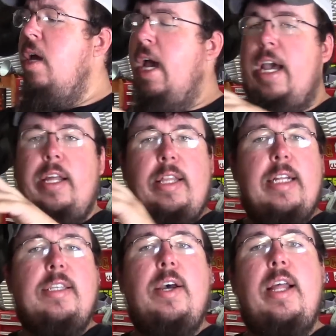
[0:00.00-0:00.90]
And
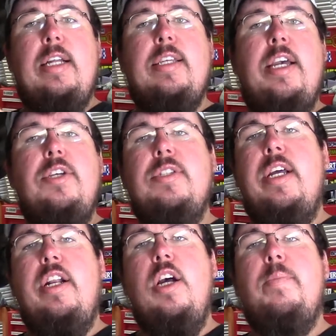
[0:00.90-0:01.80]
that's how you
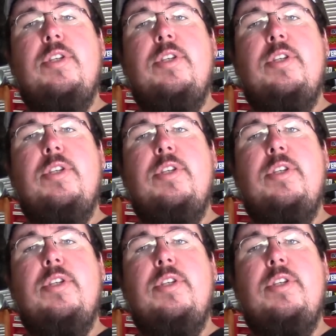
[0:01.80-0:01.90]
set it up,